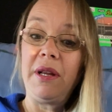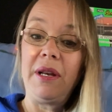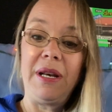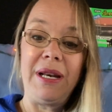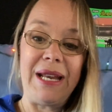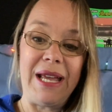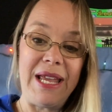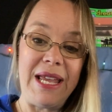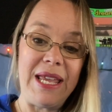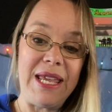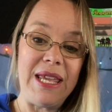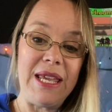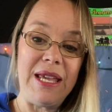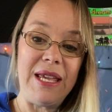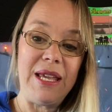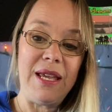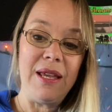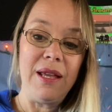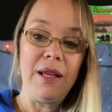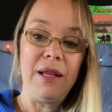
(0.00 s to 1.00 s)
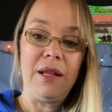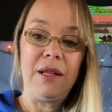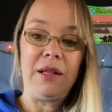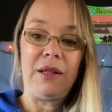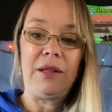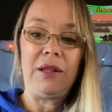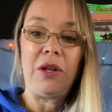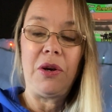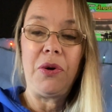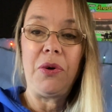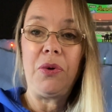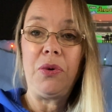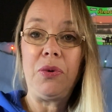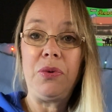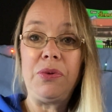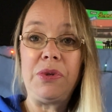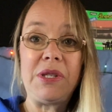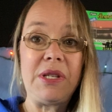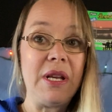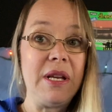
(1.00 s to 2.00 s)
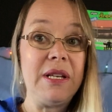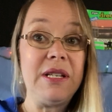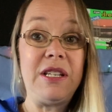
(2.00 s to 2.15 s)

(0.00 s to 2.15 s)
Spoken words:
Nike, Lowe's,